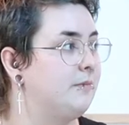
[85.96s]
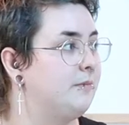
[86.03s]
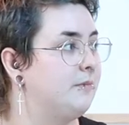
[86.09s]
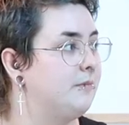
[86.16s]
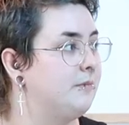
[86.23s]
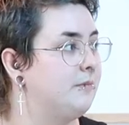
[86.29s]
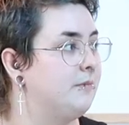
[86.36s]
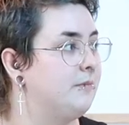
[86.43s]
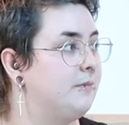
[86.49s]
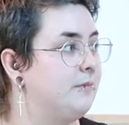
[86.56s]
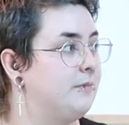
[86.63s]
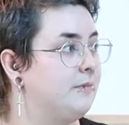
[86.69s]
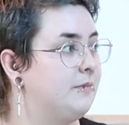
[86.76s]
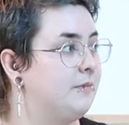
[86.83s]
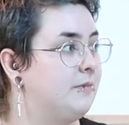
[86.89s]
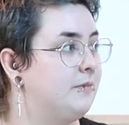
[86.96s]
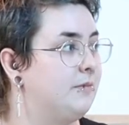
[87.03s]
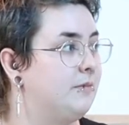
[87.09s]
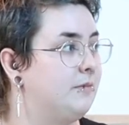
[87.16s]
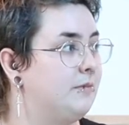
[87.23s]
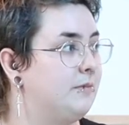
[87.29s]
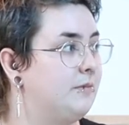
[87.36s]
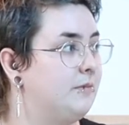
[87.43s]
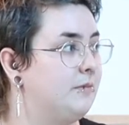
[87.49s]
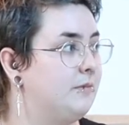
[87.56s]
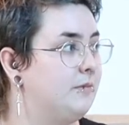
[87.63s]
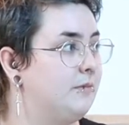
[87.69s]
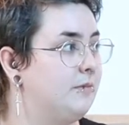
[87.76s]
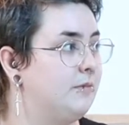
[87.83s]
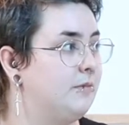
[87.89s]

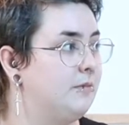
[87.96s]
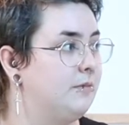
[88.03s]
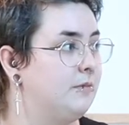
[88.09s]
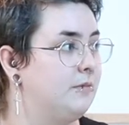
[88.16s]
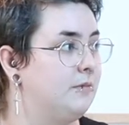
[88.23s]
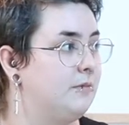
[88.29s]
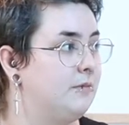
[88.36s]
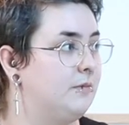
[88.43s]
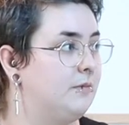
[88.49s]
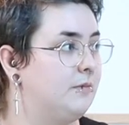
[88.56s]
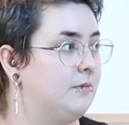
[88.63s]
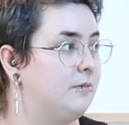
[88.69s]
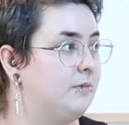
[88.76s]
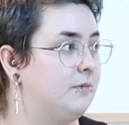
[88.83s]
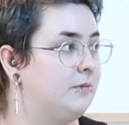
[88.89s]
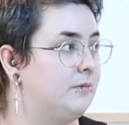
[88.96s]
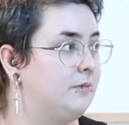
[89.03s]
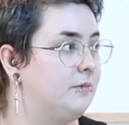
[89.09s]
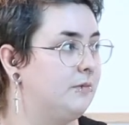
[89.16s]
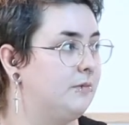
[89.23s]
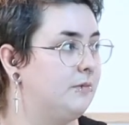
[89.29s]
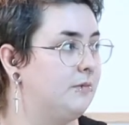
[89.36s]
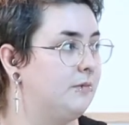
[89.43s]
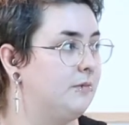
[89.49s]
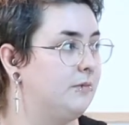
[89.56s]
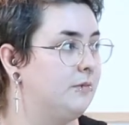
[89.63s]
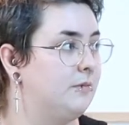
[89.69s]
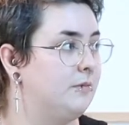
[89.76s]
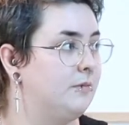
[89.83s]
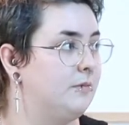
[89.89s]

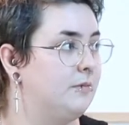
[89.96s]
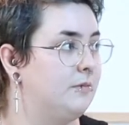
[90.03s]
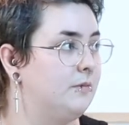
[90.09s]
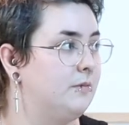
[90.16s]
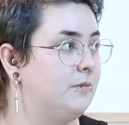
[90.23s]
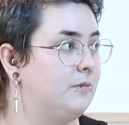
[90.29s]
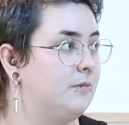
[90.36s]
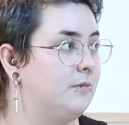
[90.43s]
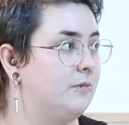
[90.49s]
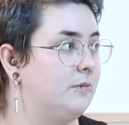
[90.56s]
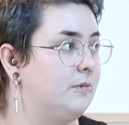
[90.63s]
(silent)